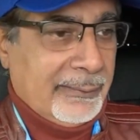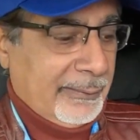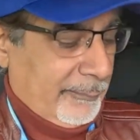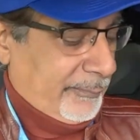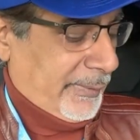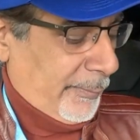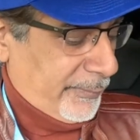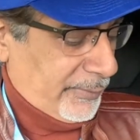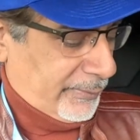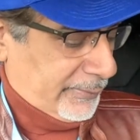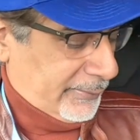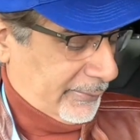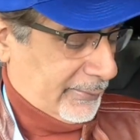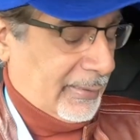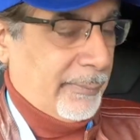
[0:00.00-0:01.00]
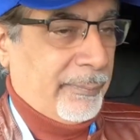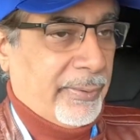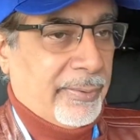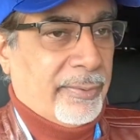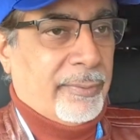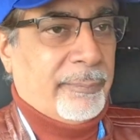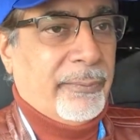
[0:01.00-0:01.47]
I'm tempted to just keep
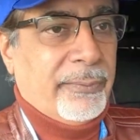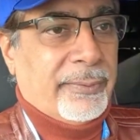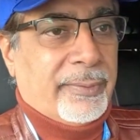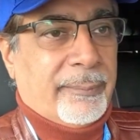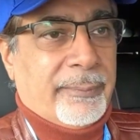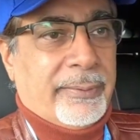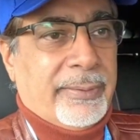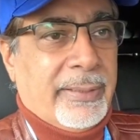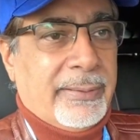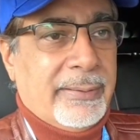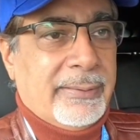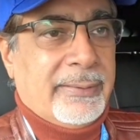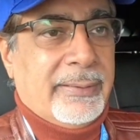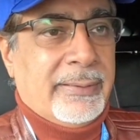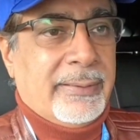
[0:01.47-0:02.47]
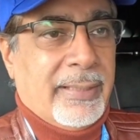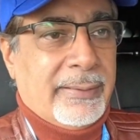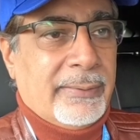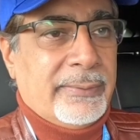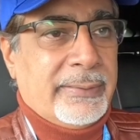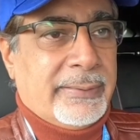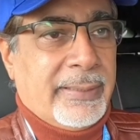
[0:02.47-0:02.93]
it in sports because I
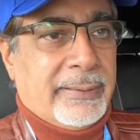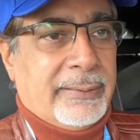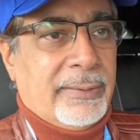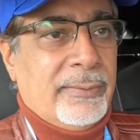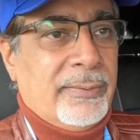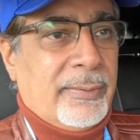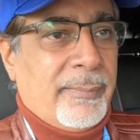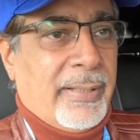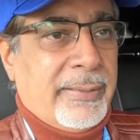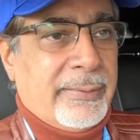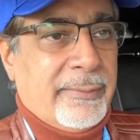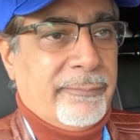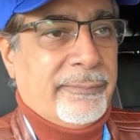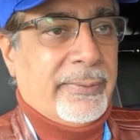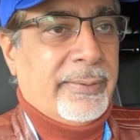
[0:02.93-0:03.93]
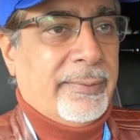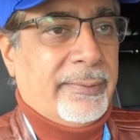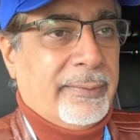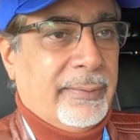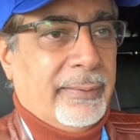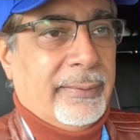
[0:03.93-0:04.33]
don't detect a huge amount of difference.